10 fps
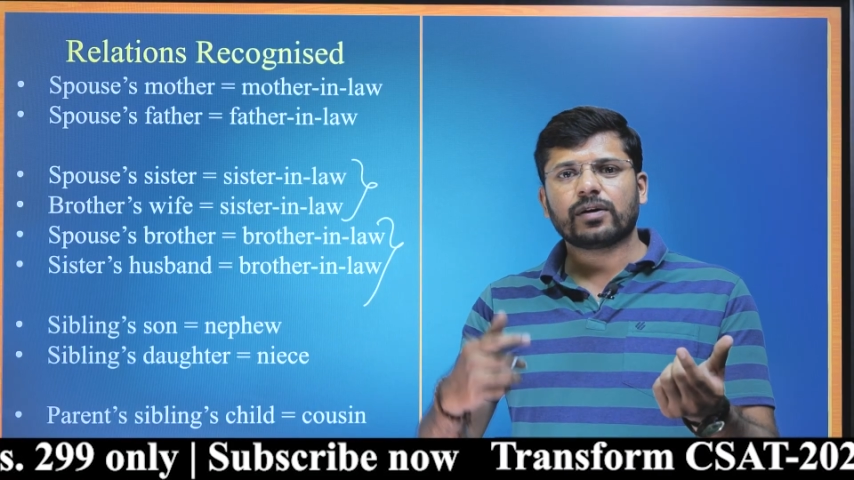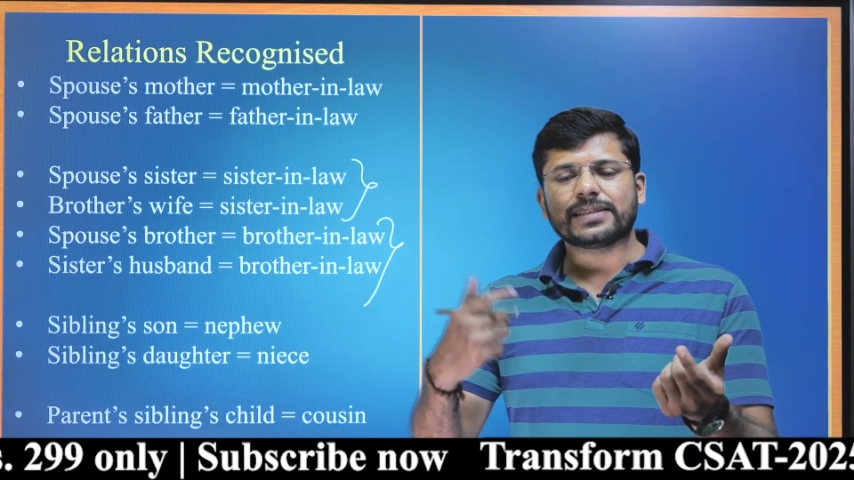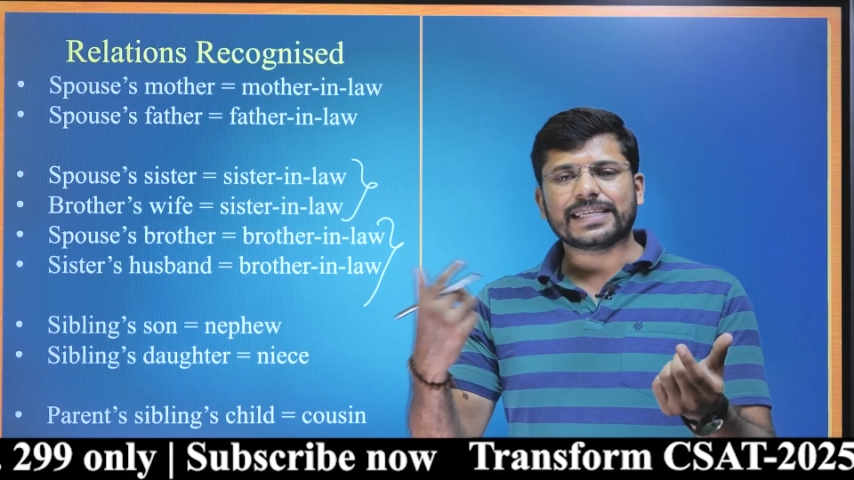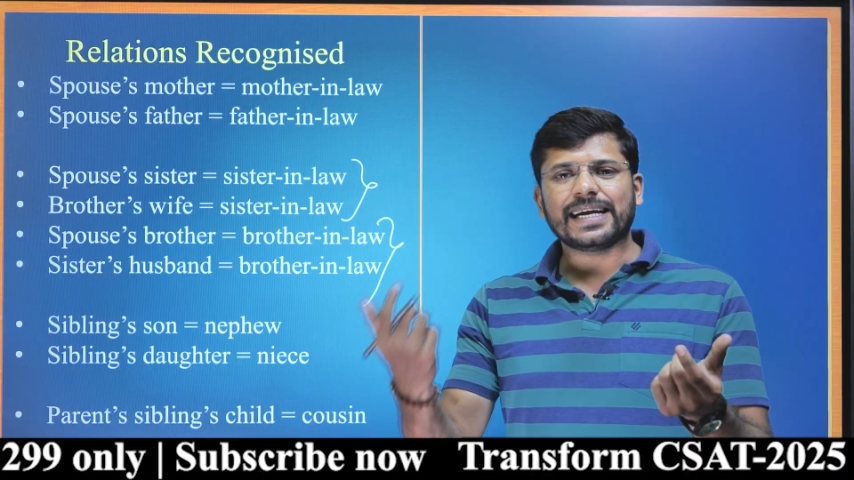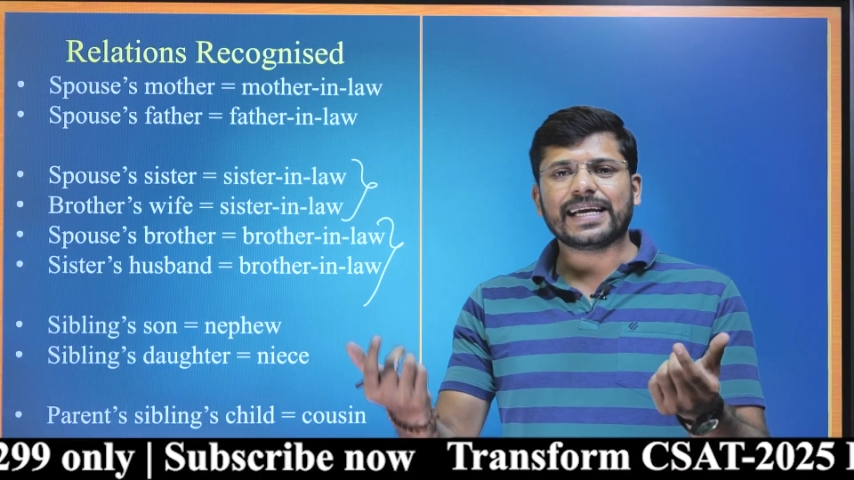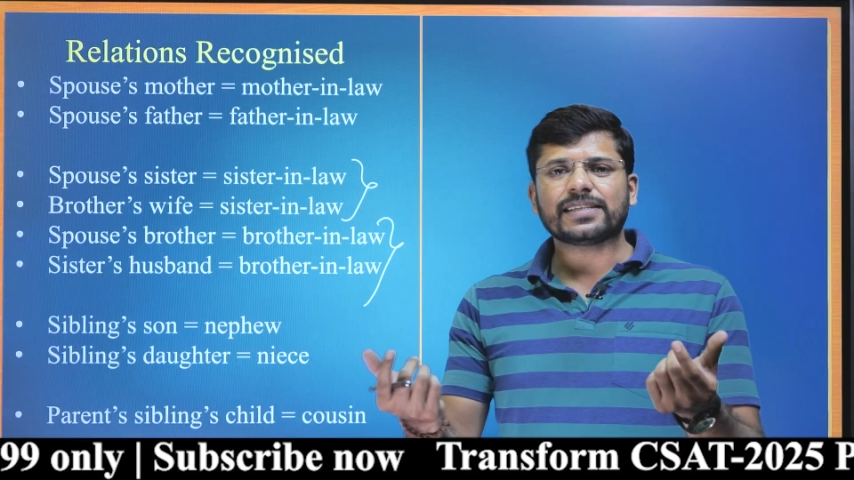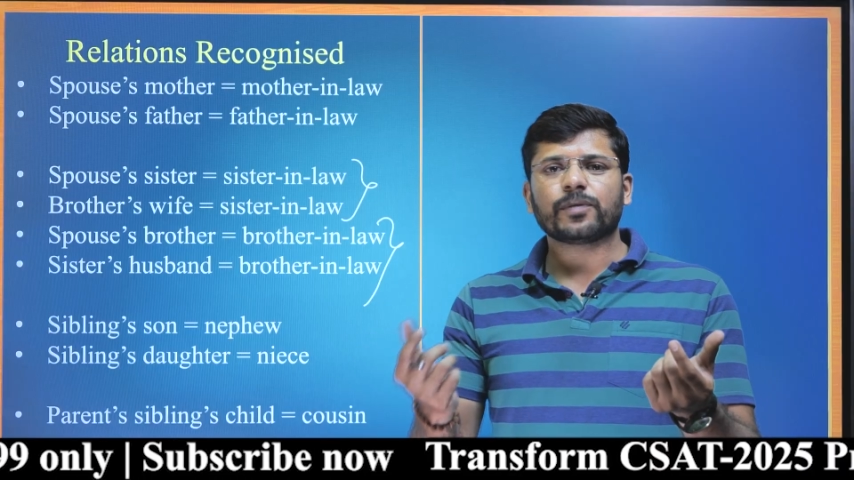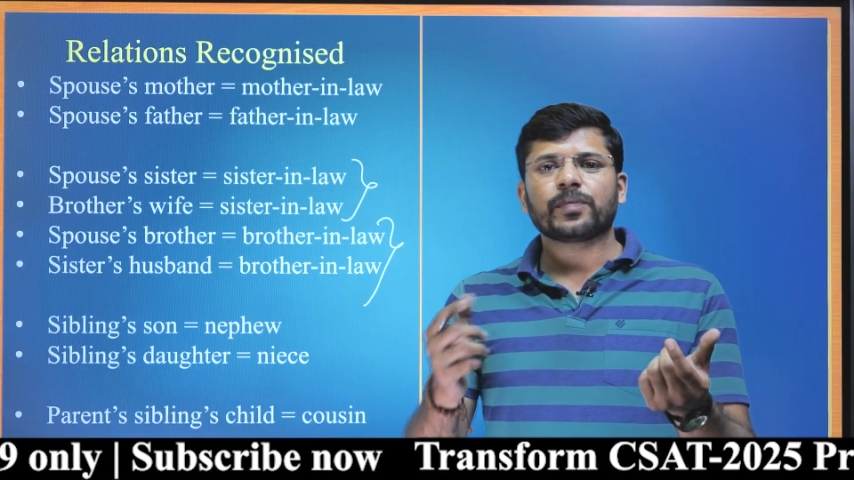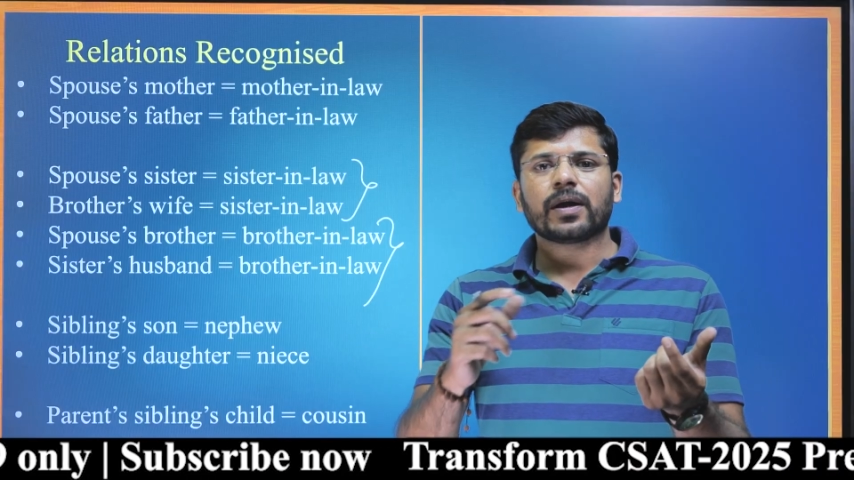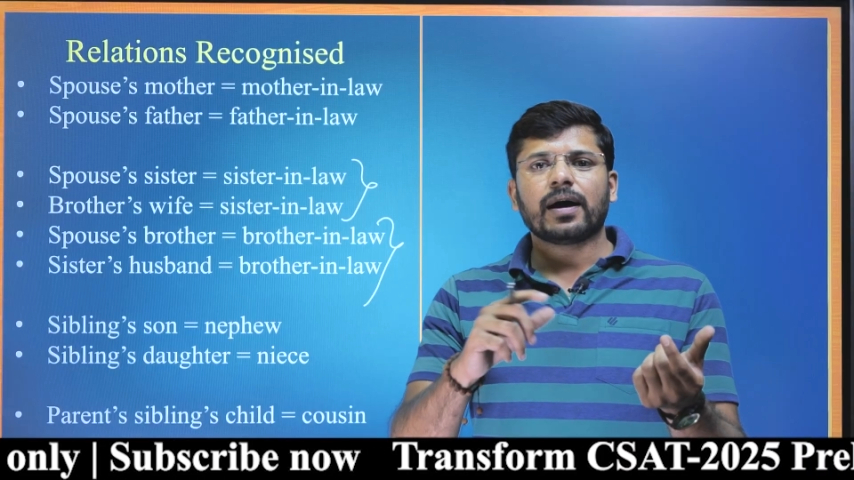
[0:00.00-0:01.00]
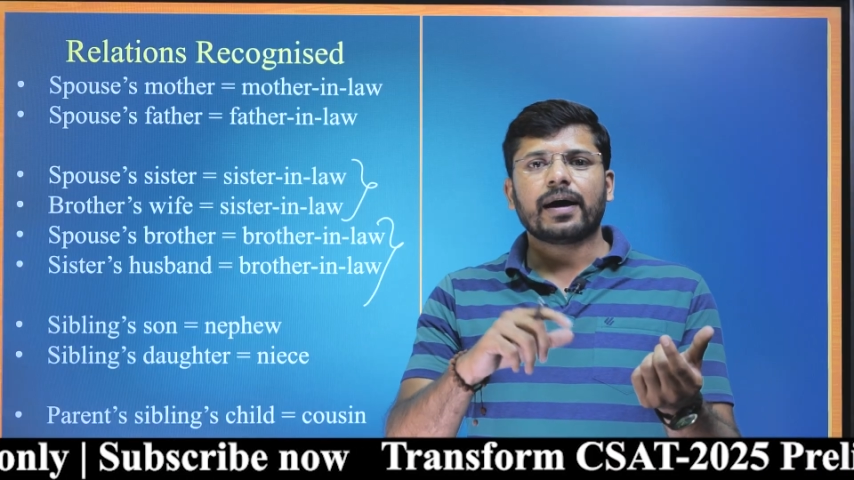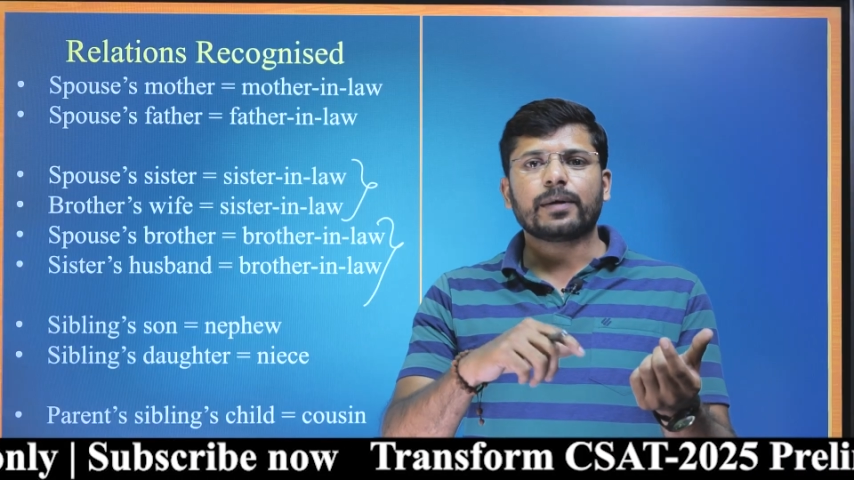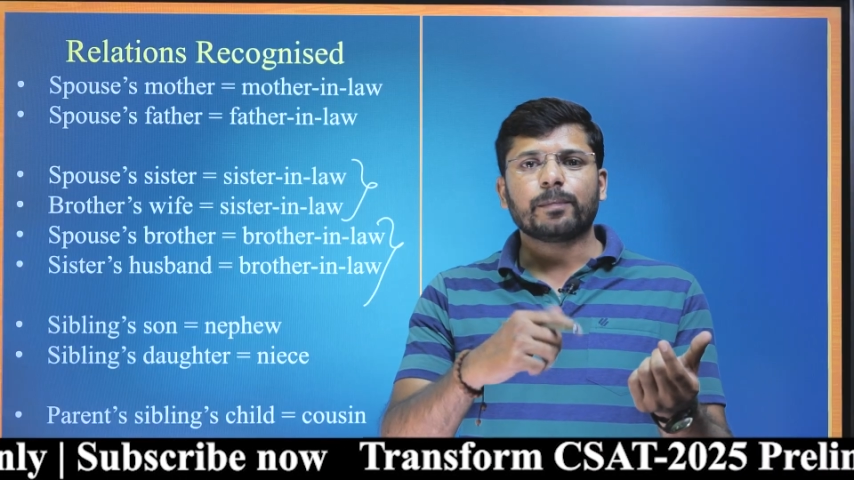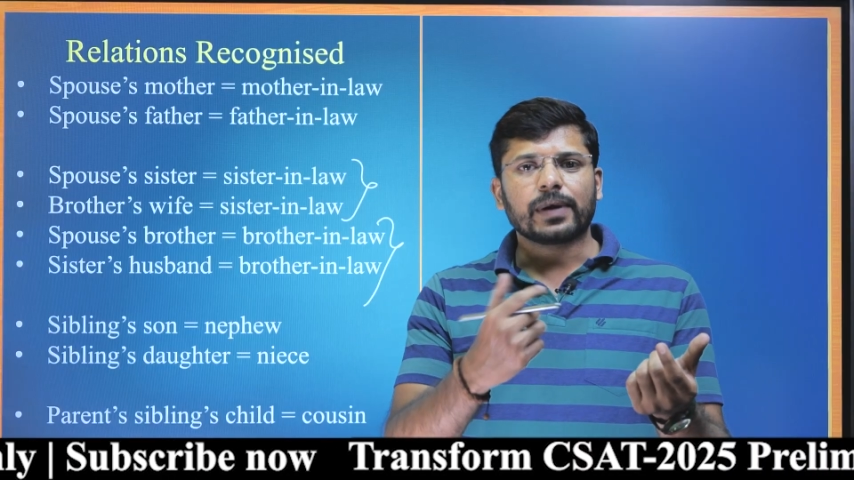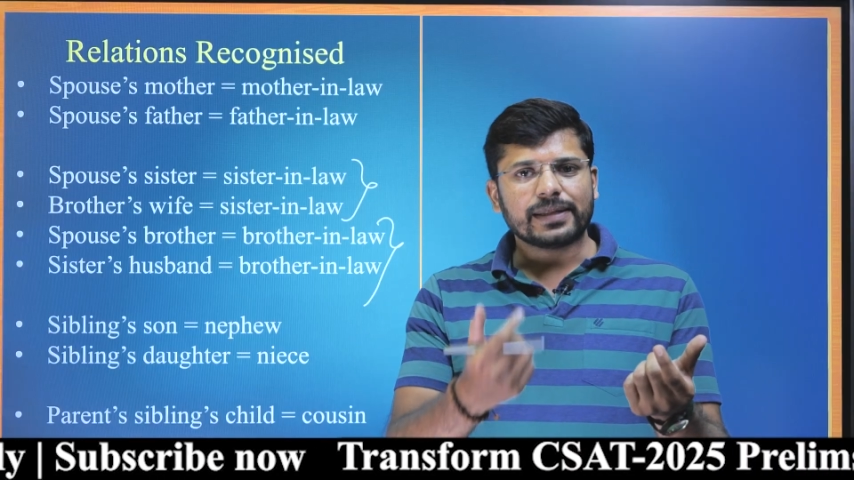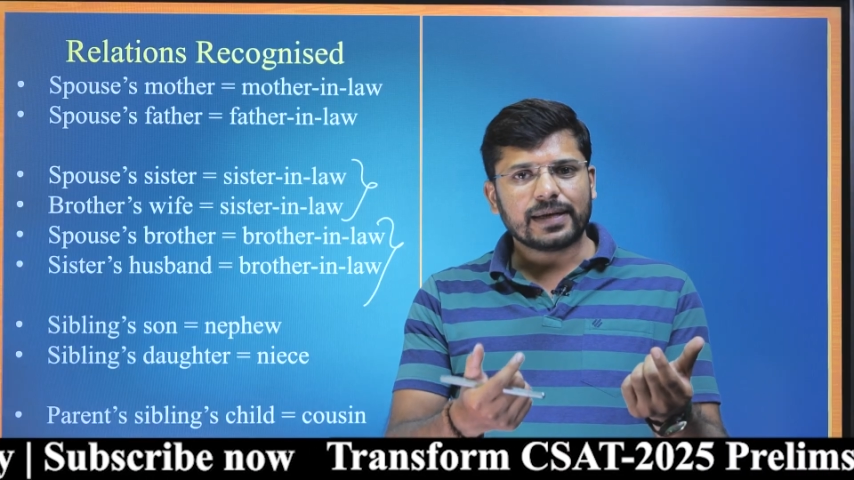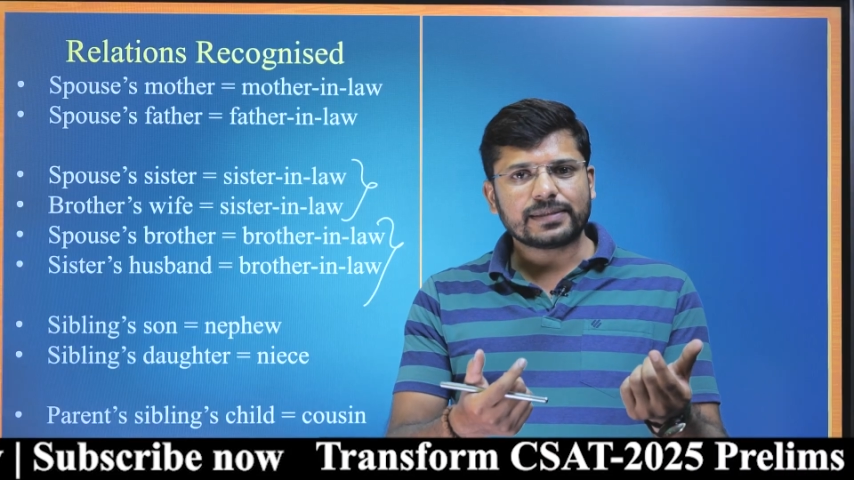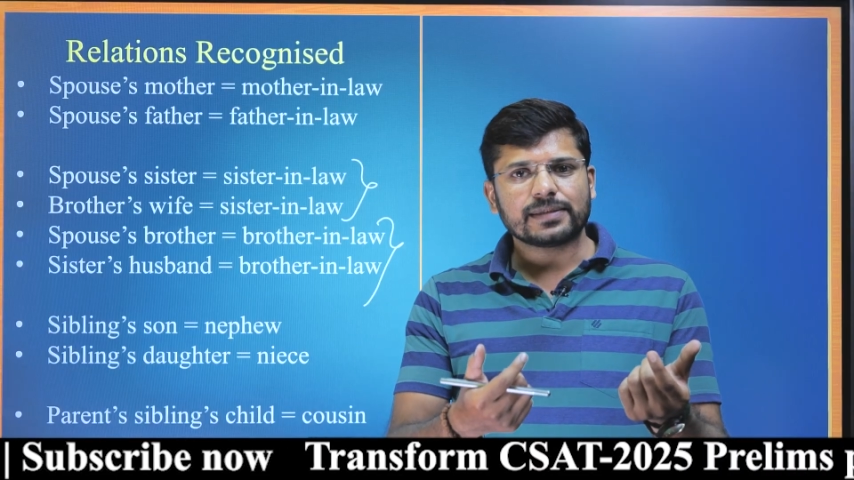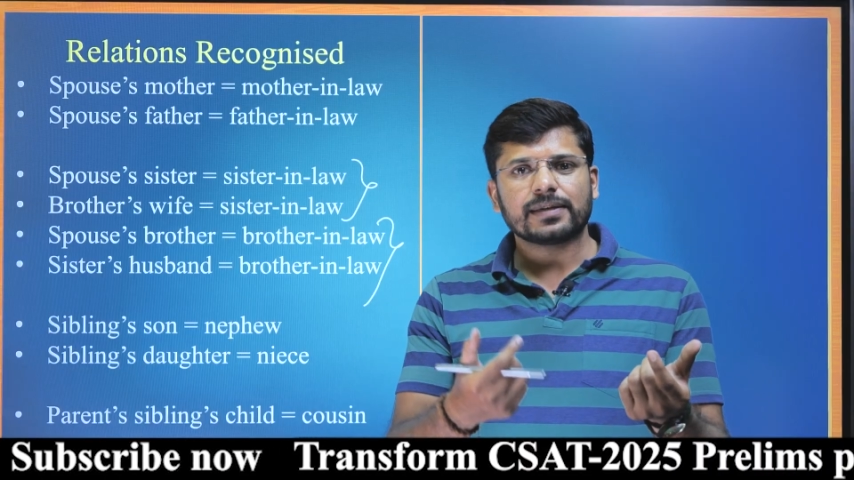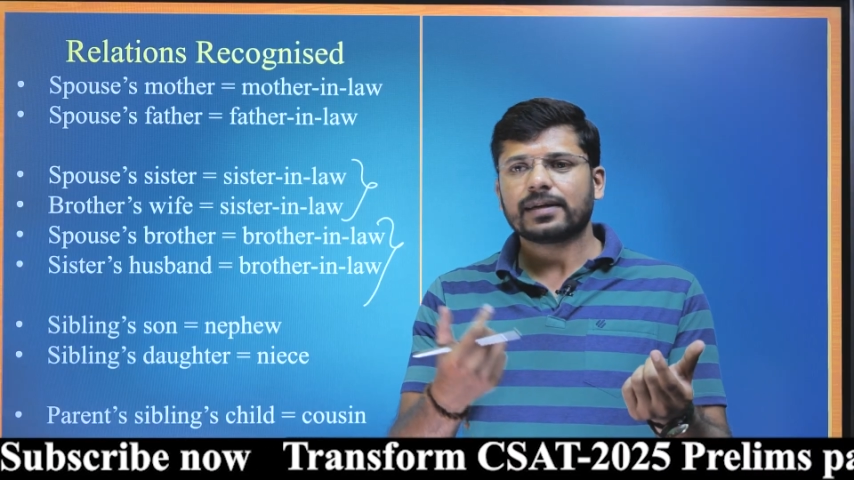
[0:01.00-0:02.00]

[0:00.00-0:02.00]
Z is her brother's